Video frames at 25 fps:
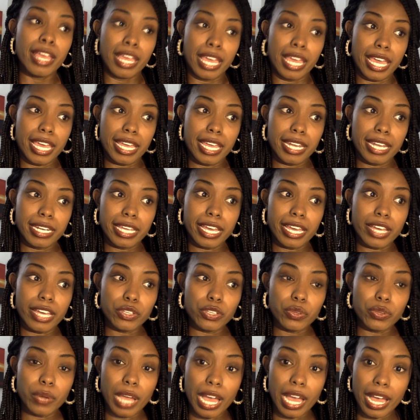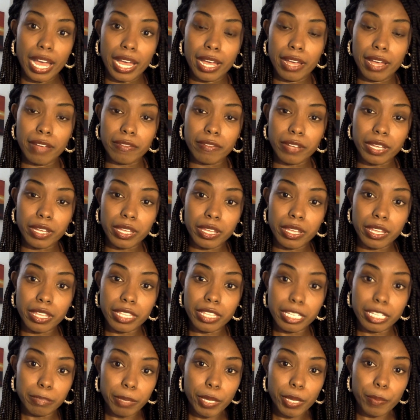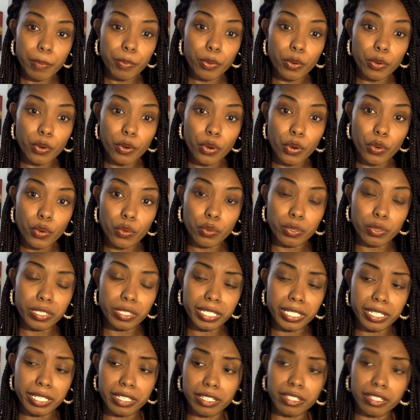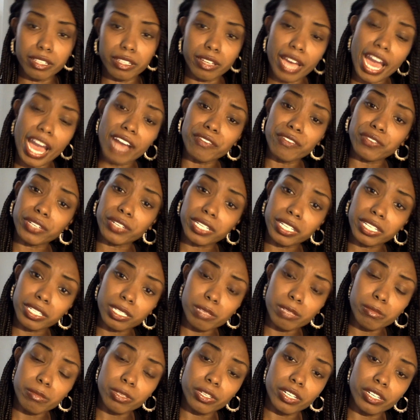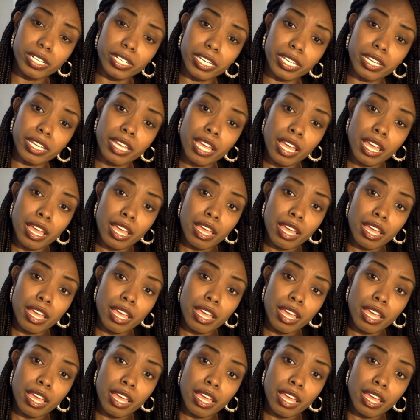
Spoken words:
and yet you have these people who see the African community